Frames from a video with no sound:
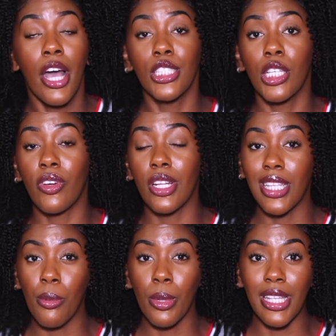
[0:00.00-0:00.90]
So for the
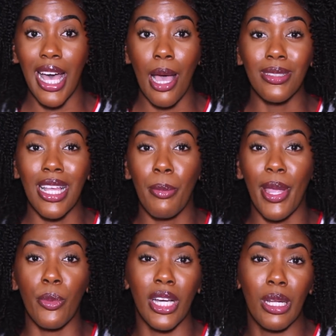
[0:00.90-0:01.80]
summertime, that
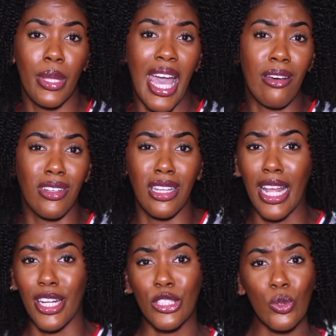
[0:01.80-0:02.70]
means we're going to be having a
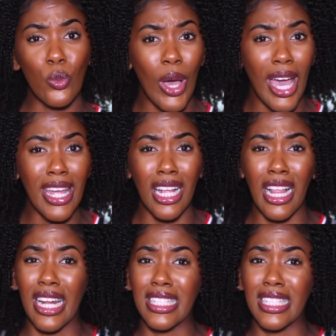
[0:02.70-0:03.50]
lot of sweat, a lot of